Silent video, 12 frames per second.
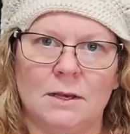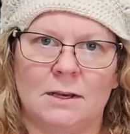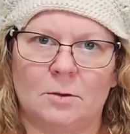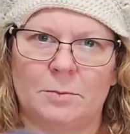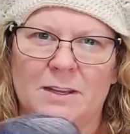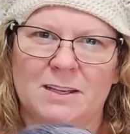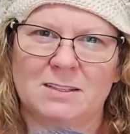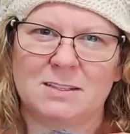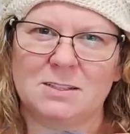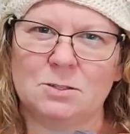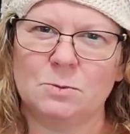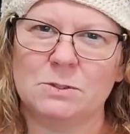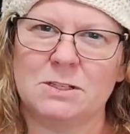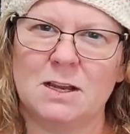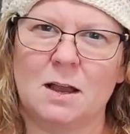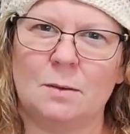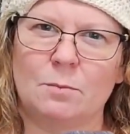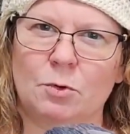Now, because this was
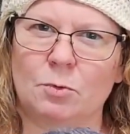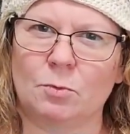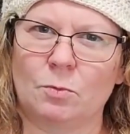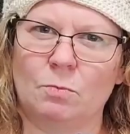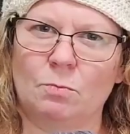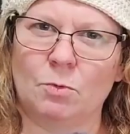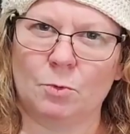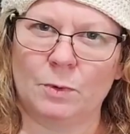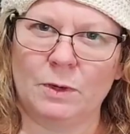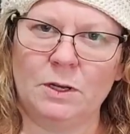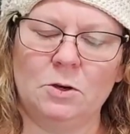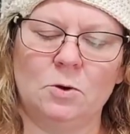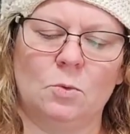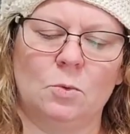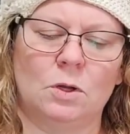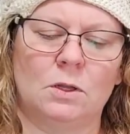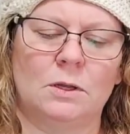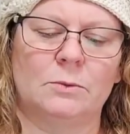not merino
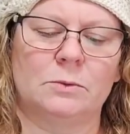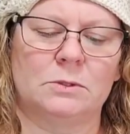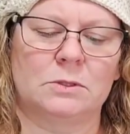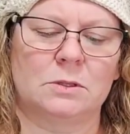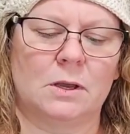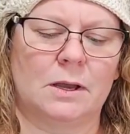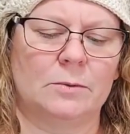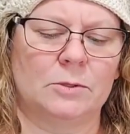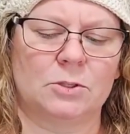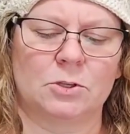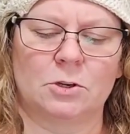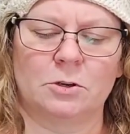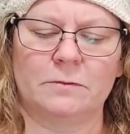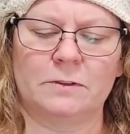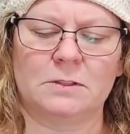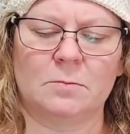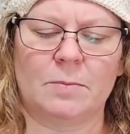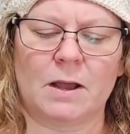wool, I was
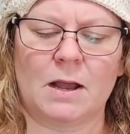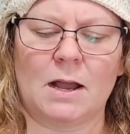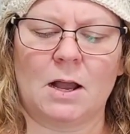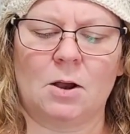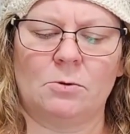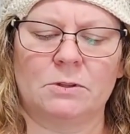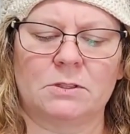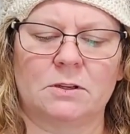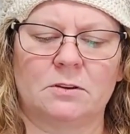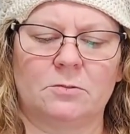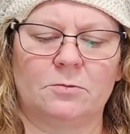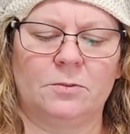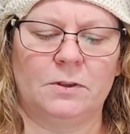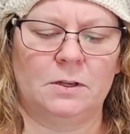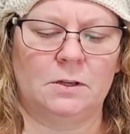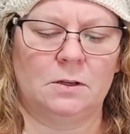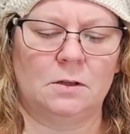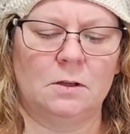nervous about how it's going to
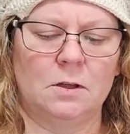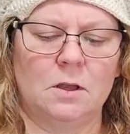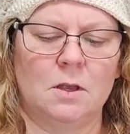feel.